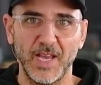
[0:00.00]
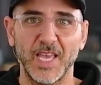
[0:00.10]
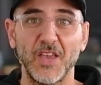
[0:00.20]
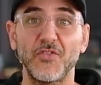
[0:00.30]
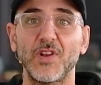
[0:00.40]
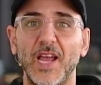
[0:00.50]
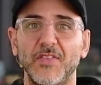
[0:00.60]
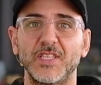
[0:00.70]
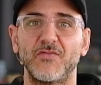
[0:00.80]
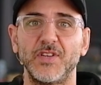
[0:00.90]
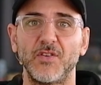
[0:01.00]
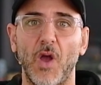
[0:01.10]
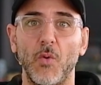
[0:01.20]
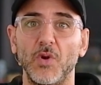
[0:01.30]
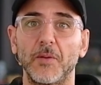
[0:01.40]
If you like this video,
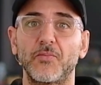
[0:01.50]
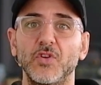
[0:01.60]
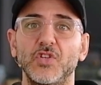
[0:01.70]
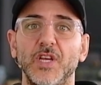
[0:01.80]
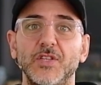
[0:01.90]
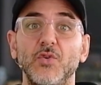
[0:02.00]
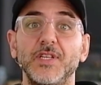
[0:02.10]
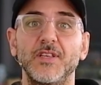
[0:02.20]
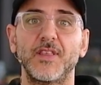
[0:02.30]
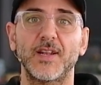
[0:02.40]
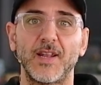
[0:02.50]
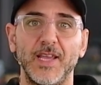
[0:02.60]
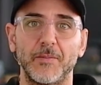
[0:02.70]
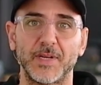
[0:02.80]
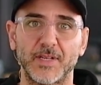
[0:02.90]
I will appreciate you hitting that
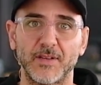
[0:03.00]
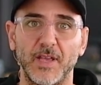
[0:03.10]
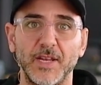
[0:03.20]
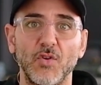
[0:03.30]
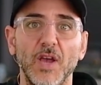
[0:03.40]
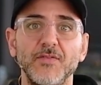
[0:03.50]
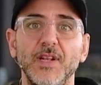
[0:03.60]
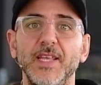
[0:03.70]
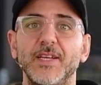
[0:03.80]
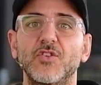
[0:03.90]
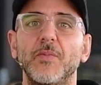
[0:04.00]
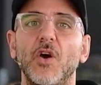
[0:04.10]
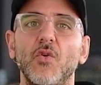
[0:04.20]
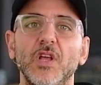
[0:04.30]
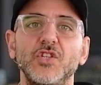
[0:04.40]
like button, and you have the link to my
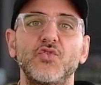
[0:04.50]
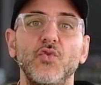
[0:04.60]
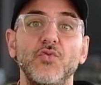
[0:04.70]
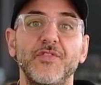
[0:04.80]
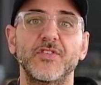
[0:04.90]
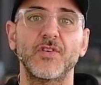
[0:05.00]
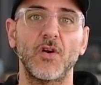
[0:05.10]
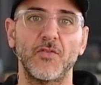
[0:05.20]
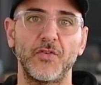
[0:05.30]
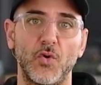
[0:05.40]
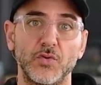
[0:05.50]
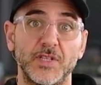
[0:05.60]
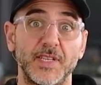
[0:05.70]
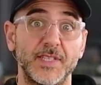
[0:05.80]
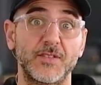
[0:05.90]
online jewelry photography course in
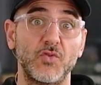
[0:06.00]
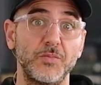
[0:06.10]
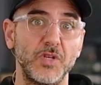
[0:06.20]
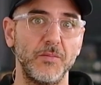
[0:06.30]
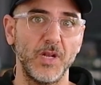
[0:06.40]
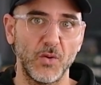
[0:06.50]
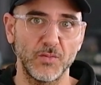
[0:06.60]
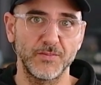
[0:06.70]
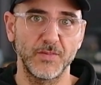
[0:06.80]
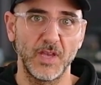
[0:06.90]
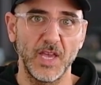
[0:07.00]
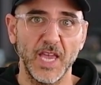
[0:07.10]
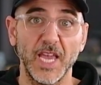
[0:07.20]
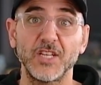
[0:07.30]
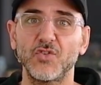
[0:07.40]
the description below.
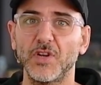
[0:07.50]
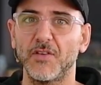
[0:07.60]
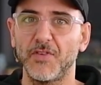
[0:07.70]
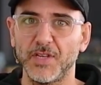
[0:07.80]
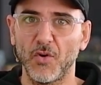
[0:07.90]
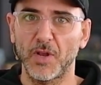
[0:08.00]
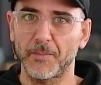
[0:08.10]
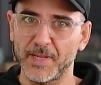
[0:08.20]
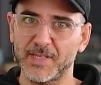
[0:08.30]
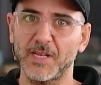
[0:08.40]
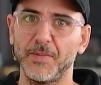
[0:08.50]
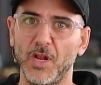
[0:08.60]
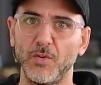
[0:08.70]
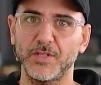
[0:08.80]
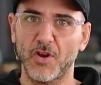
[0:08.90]
Enjoy the video and please let me
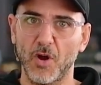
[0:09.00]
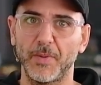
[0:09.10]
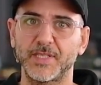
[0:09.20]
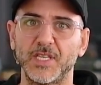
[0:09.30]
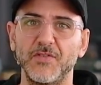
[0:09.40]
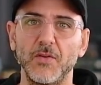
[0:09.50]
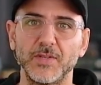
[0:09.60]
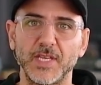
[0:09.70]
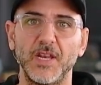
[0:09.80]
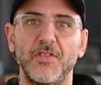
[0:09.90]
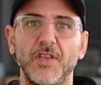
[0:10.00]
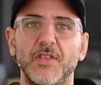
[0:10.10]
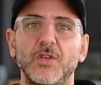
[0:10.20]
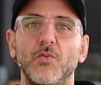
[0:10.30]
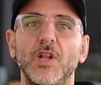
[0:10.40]
know in the comments if there is anything
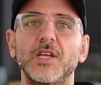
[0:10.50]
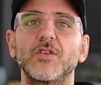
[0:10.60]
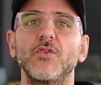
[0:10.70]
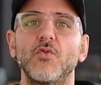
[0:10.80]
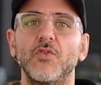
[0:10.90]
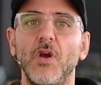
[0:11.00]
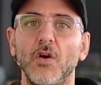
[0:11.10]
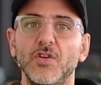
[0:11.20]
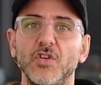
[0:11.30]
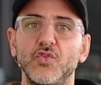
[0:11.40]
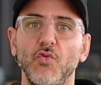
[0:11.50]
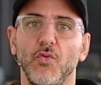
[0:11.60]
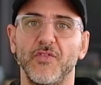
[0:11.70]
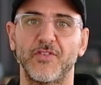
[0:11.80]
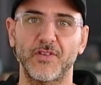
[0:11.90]
that you would like to know regarding
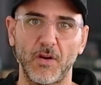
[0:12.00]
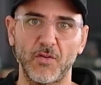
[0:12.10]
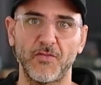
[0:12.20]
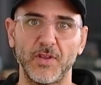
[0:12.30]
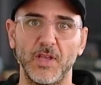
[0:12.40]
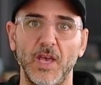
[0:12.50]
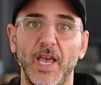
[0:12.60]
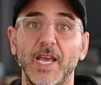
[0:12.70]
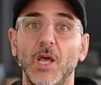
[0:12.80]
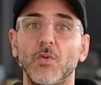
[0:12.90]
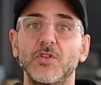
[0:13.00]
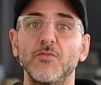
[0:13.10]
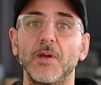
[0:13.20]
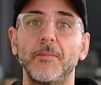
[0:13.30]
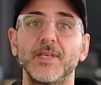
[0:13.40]
jewelry photography, and I will do
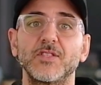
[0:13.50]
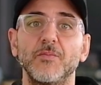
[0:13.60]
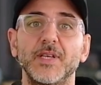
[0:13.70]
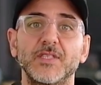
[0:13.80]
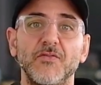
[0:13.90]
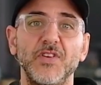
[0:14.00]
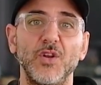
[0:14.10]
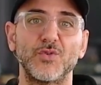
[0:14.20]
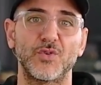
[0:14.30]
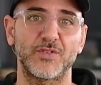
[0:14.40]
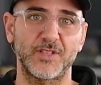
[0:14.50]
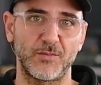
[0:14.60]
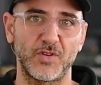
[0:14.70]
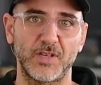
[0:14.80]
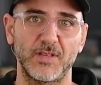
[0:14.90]
my best to make some videos on the
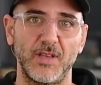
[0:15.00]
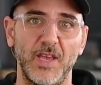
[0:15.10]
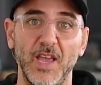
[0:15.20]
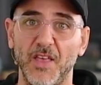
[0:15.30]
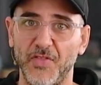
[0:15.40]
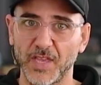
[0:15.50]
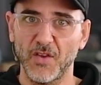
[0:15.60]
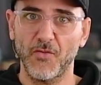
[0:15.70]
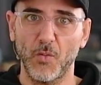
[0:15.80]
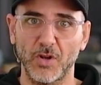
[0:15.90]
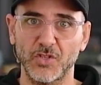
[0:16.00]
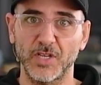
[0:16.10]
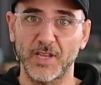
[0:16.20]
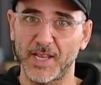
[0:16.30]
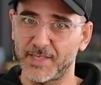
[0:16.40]
subject. Thank you for
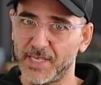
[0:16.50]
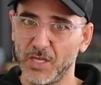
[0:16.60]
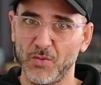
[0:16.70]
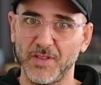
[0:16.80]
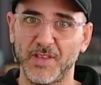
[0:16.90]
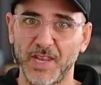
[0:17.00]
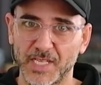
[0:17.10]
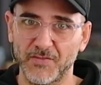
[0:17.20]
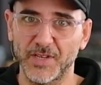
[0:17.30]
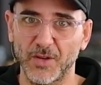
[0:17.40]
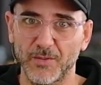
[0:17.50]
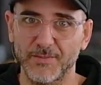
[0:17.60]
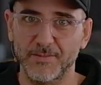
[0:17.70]
watching and see you in the next video.